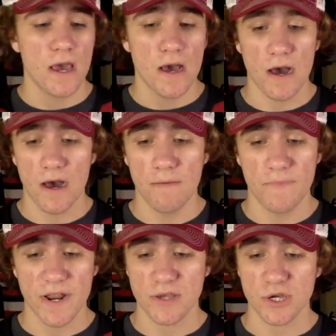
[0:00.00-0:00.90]

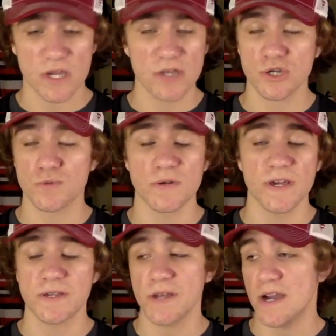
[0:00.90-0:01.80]
But it just
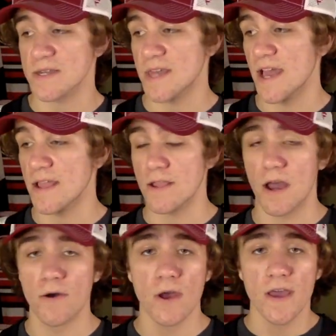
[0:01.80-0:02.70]
really sucks that, you
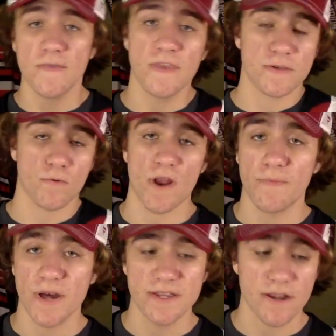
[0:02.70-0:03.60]
know, this arena
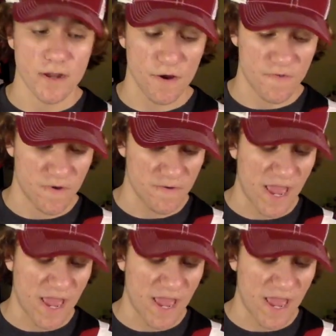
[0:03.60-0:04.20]
plan didn't go through.